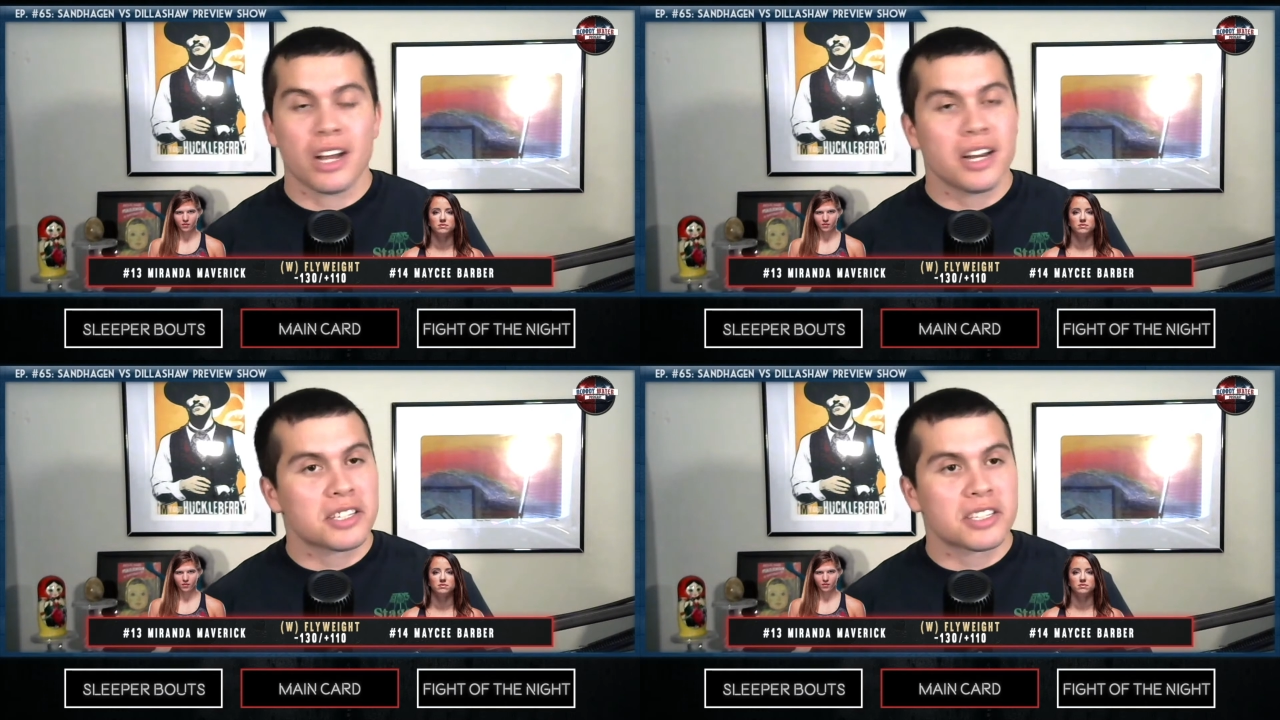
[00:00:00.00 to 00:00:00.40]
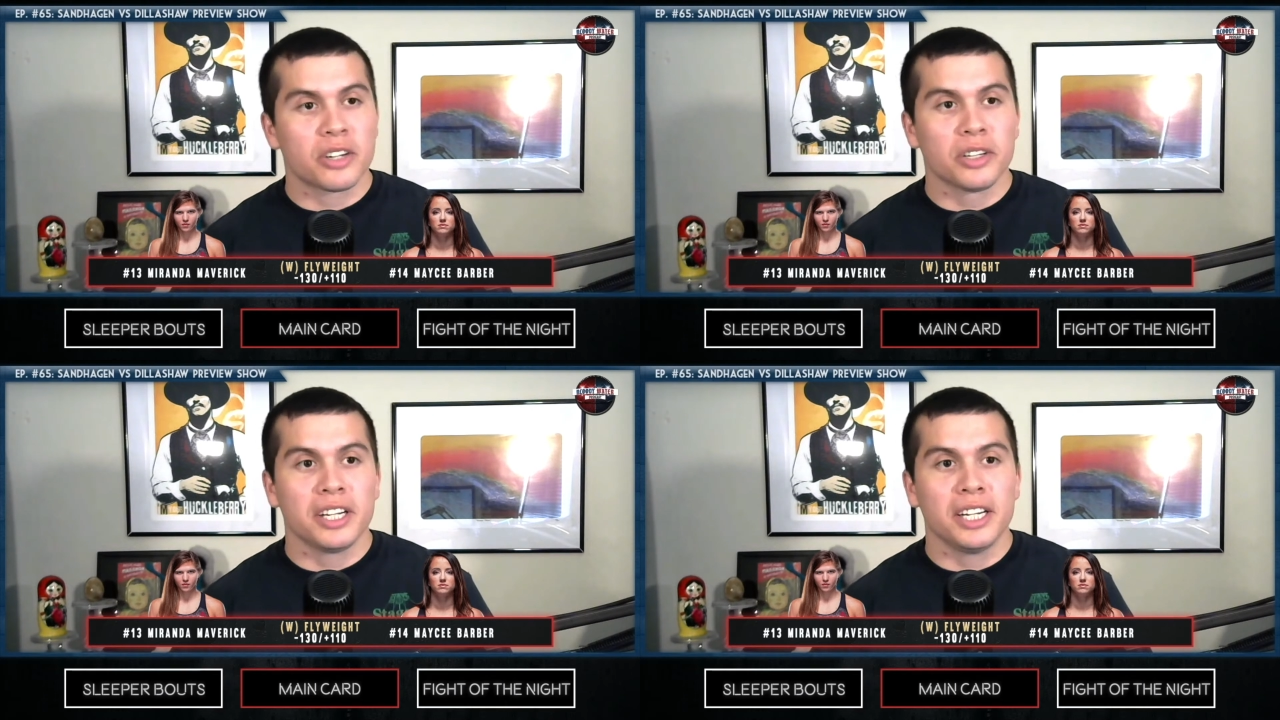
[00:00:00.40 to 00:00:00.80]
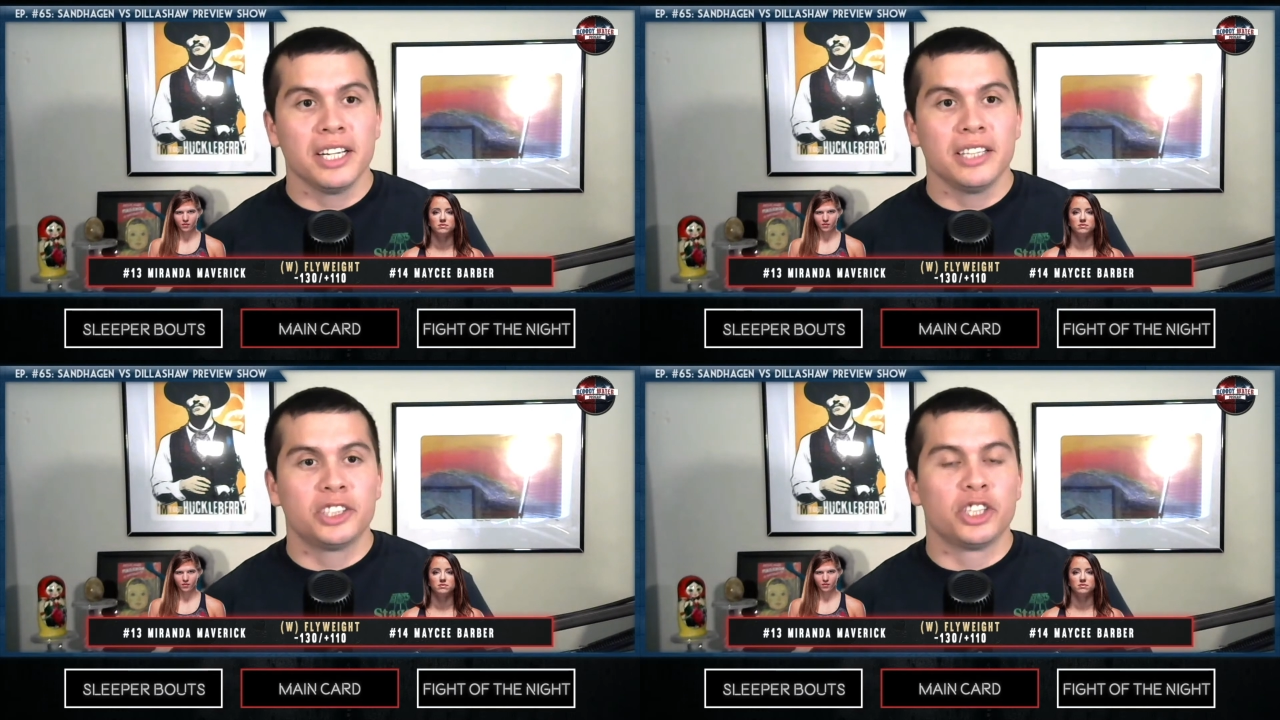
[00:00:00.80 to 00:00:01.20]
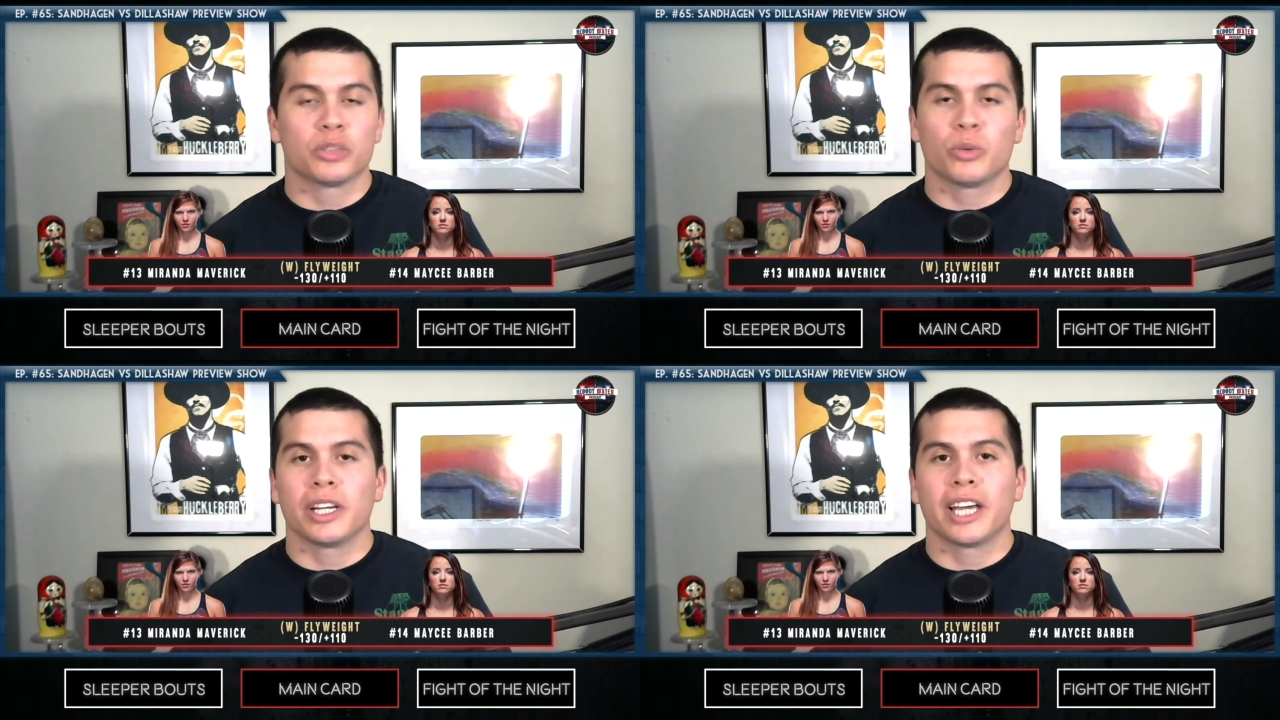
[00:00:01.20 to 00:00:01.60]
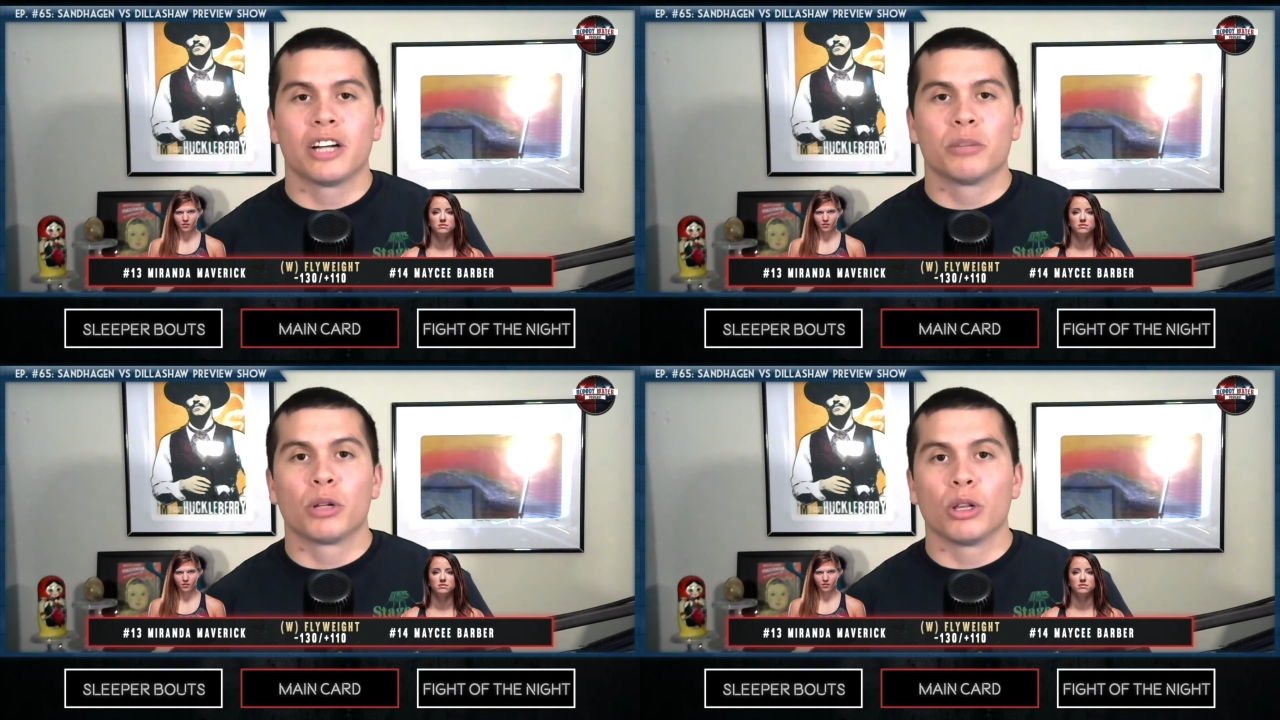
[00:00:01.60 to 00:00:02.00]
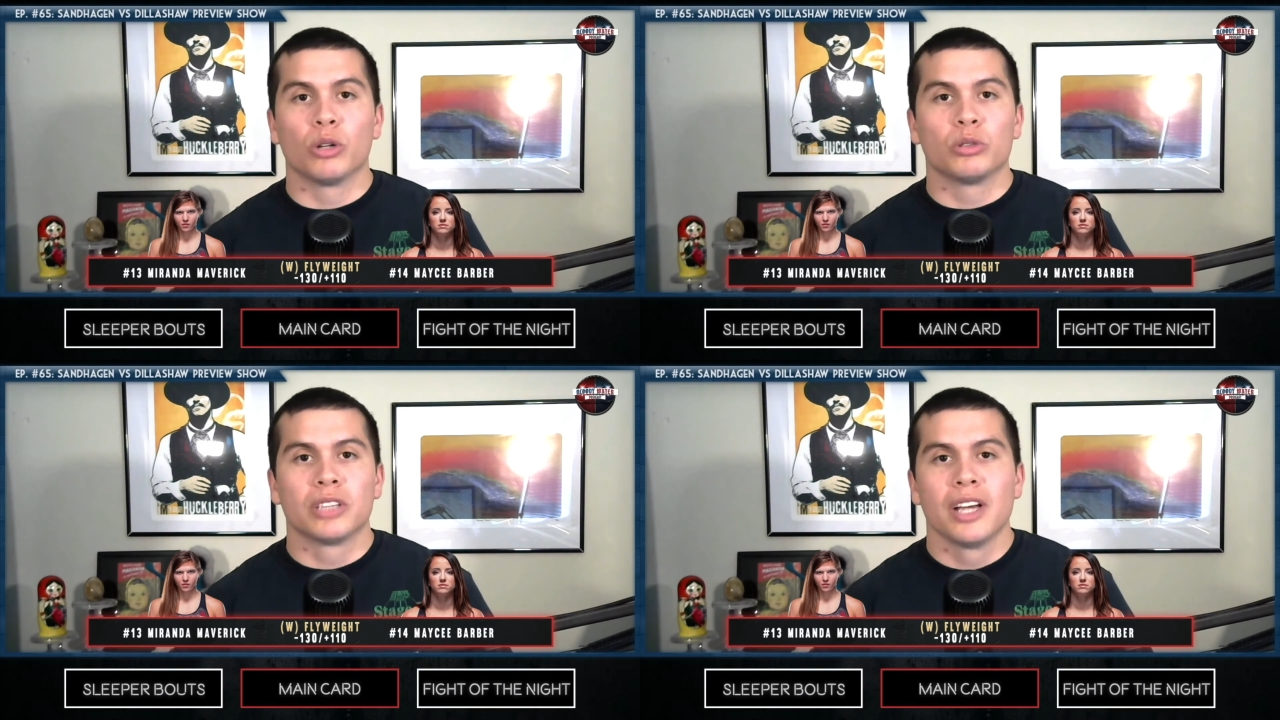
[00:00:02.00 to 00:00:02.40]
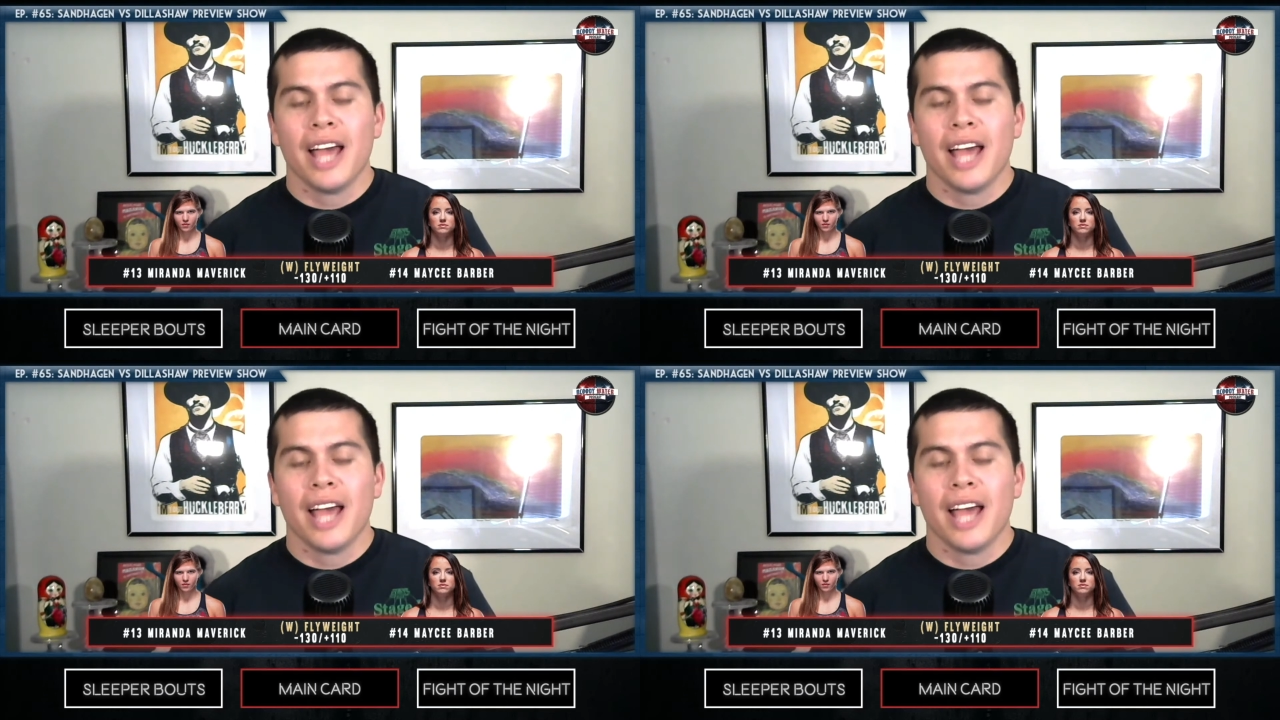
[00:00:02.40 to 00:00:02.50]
Not necessarily knees. She doesn't want to get up close.